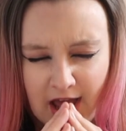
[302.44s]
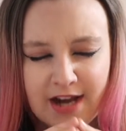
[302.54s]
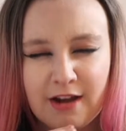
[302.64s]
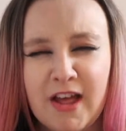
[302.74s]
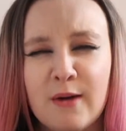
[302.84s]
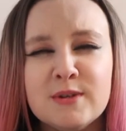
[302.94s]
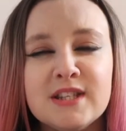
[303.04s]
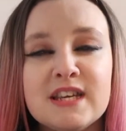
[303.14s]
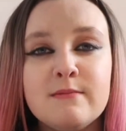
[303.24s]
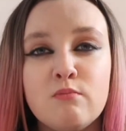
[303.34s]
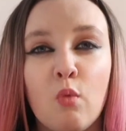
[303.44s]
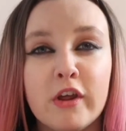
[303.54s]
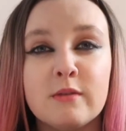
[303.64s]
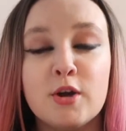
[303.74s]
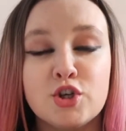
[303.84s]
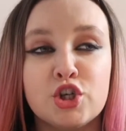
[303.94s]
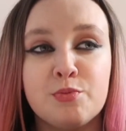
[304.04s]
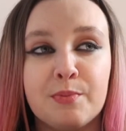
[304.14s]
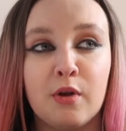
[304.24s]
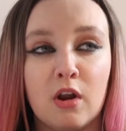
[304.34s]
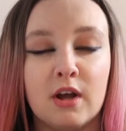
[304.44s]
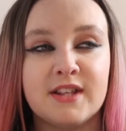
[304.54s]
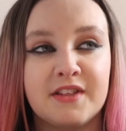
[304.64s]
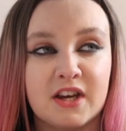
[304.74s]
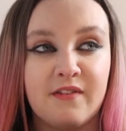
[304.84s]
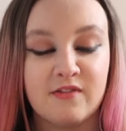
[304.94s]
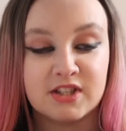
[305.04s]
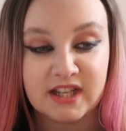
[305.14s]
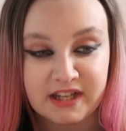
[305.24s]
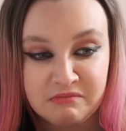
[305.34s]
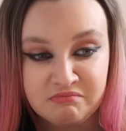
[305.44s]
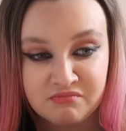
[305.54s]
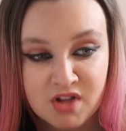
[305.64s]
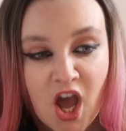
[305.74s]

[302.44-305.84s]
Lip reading: Now that was one of the most stupid plot lines I think I've ever seen.